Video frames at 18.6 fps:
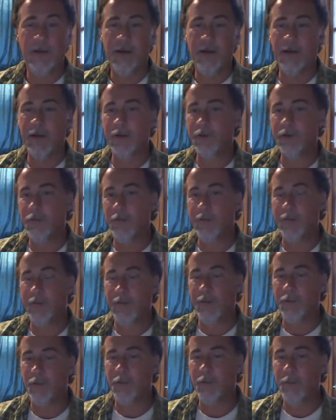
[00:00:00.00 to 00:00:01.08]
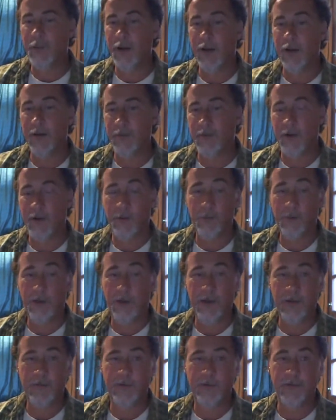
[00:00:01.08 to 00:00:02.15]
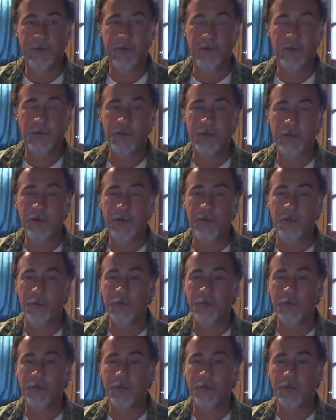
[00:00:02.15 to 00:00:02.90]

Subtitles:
electricity your appliances are going to use.